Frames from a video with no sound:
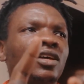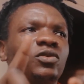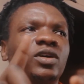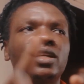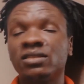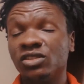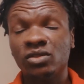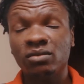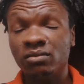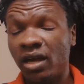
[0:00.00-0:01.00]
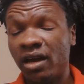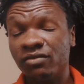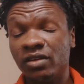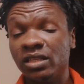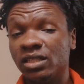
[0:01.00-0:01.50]
You can
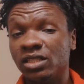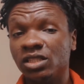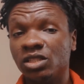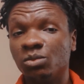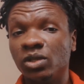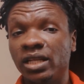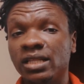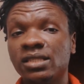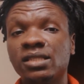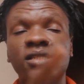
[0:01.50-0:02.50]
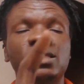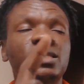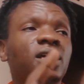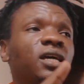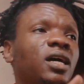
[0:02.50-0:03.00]
have interchangeable
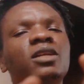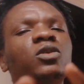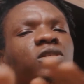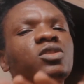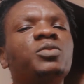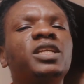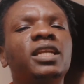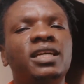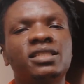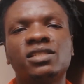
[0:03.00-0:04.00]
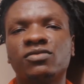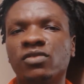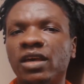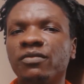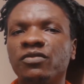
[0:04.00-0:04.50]
lenses. There are not so many lenses
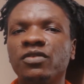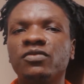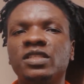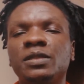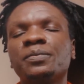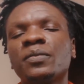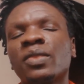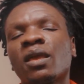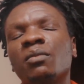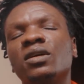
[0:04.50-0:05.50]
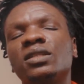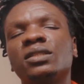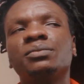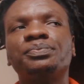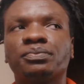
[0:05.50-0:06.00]
for the M50,
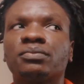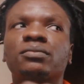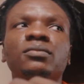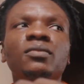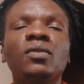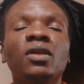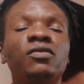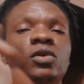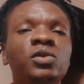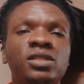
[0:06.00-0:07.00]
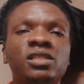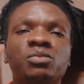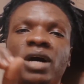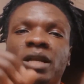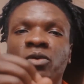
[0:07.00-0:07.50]
but if you use this
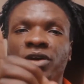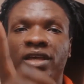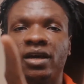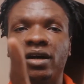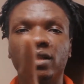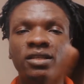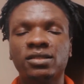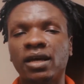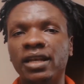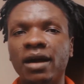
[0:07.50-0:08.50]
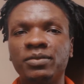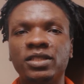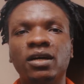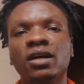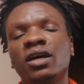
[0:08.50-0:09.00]
bad boy here, this
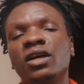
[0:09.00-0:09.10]
adapter,